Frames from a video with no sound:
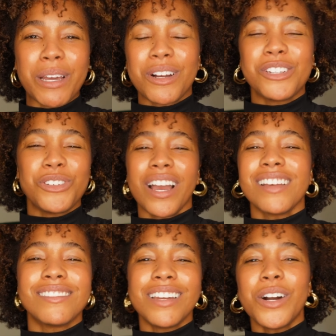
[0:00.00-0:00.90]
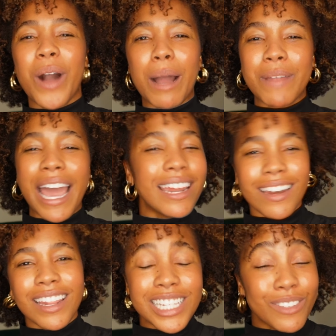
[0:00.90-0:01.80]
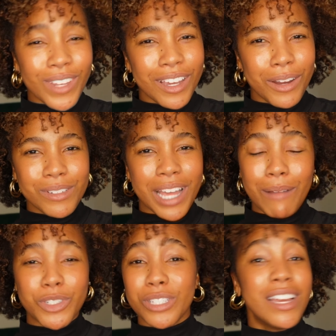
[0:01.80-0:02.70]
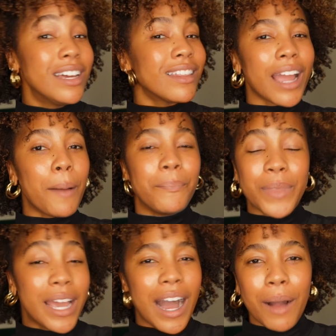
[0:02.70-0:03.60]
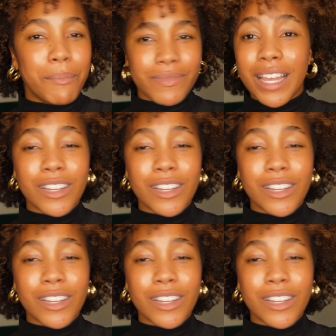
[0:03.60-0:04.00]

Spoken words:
because you guys know I'm editing these videos. I'm just like, I'm